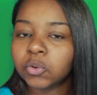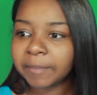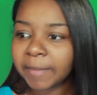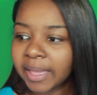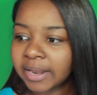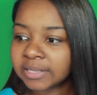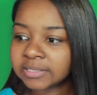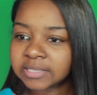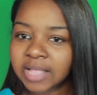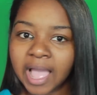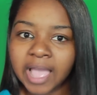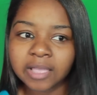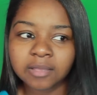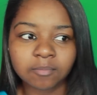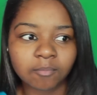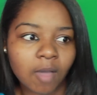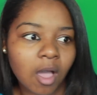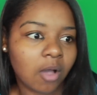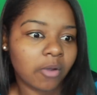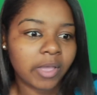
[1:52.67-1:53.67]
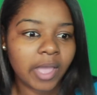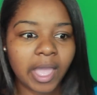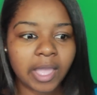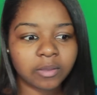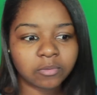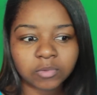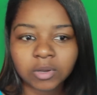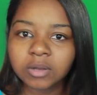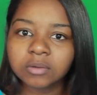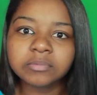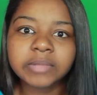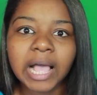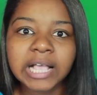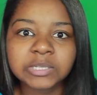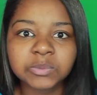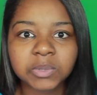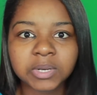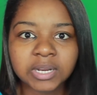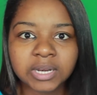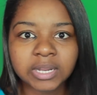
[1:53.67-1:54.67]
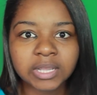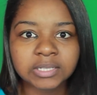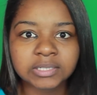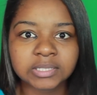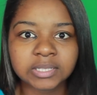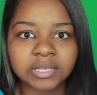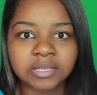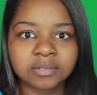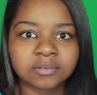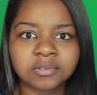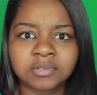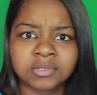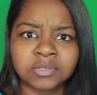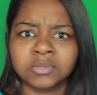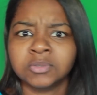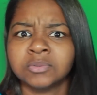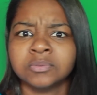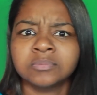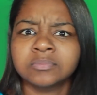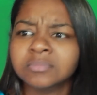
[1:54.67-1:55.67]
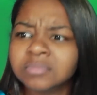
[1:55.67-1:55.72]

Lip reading: And Amanda's like, okay, well, that's what it is then. Shoot.